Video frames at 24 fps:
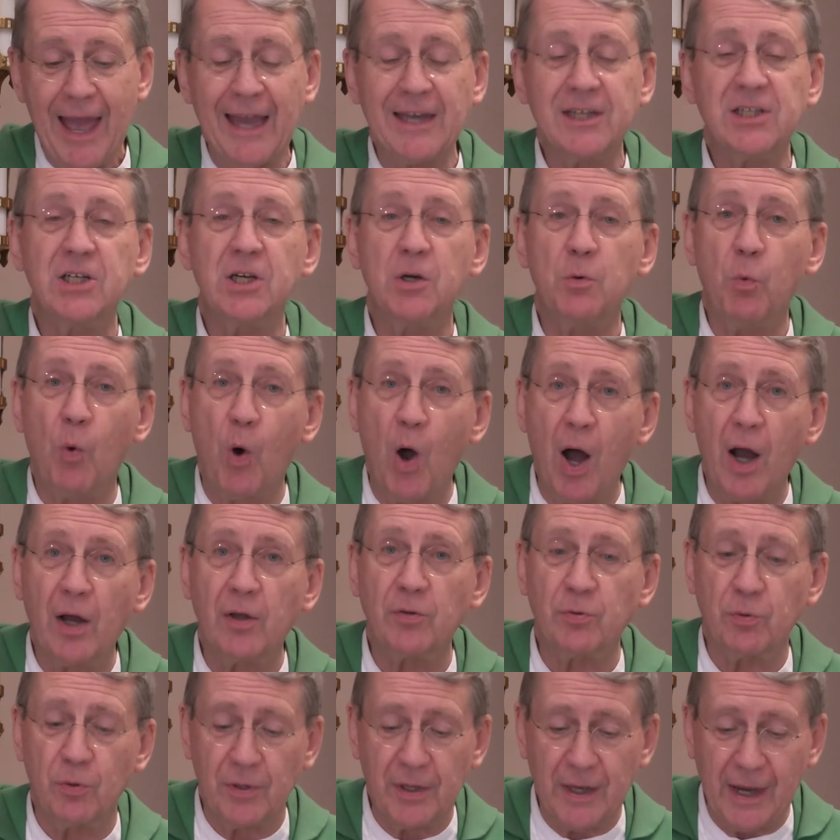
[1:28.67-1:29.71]
as she walked
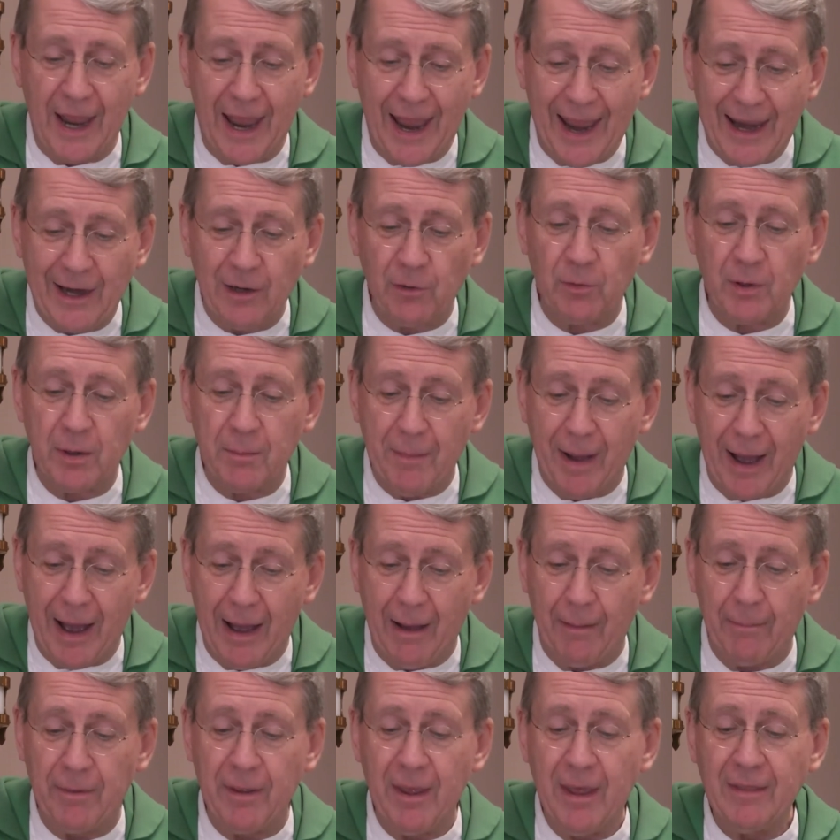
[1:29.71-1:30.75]
through the angry
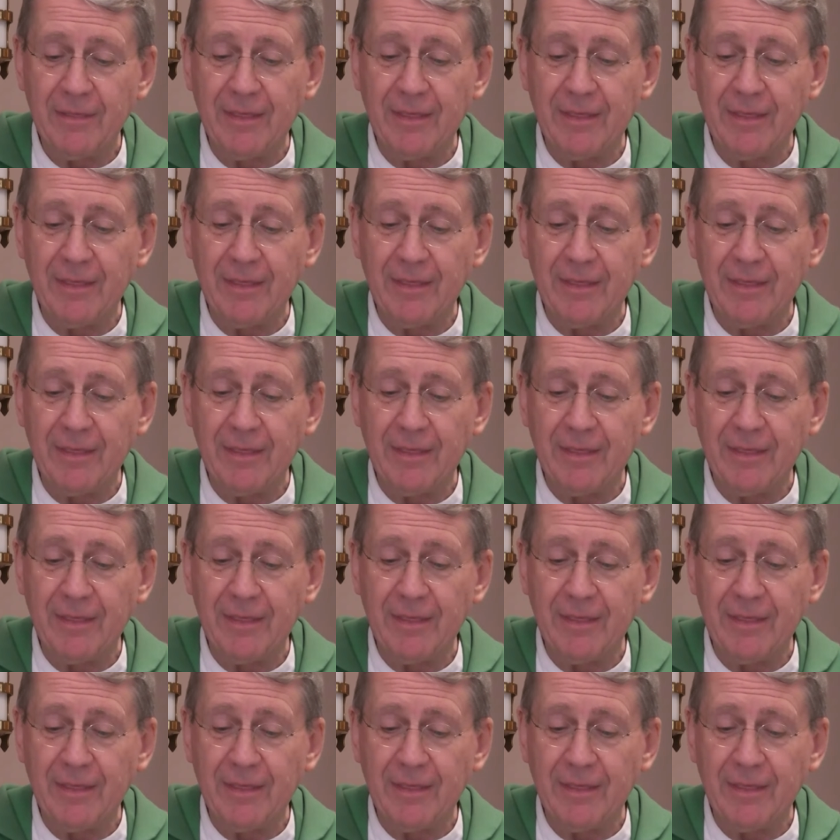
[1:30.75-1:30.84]
mob